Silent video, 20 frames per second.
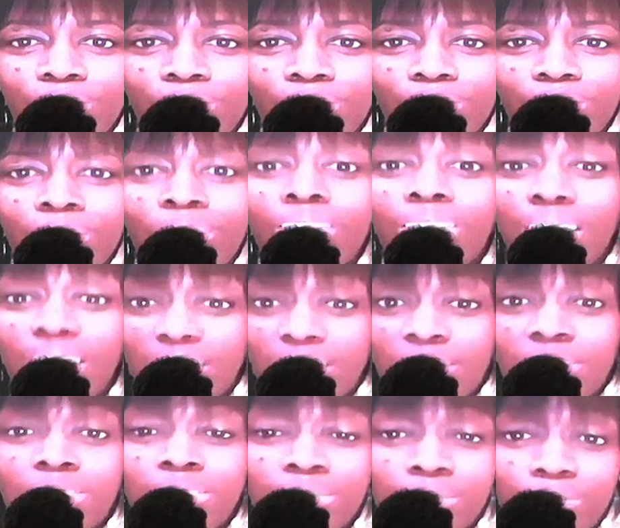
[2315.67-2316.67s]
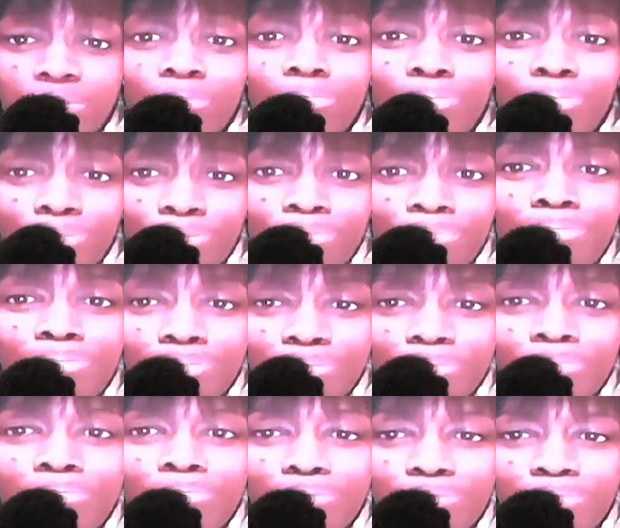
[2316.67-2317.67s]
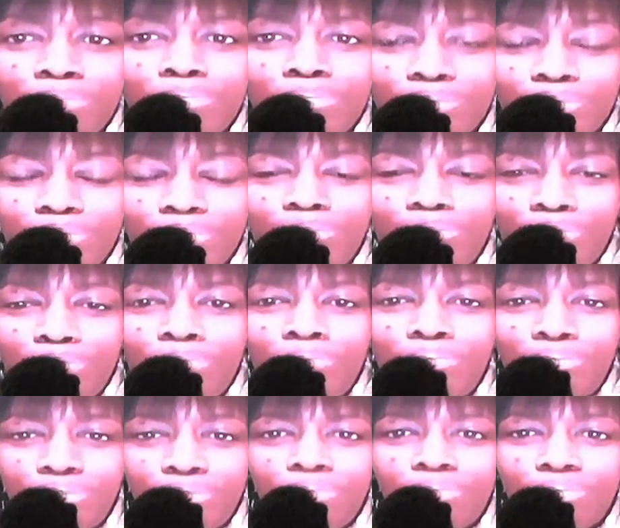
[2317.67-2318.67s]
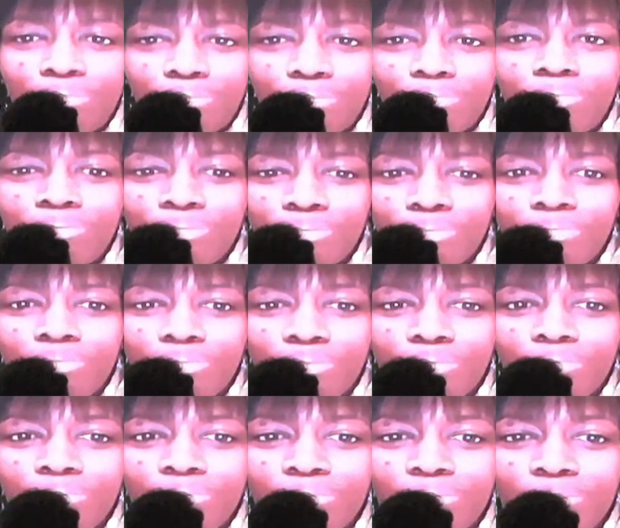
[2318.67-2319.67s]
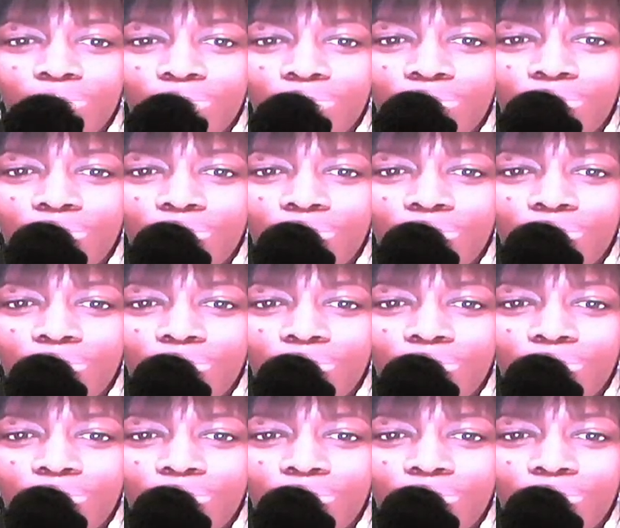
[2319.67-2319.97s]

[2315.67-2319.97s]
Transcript: You're expecting to get a mutant soon. I hope, fingers crossed for you.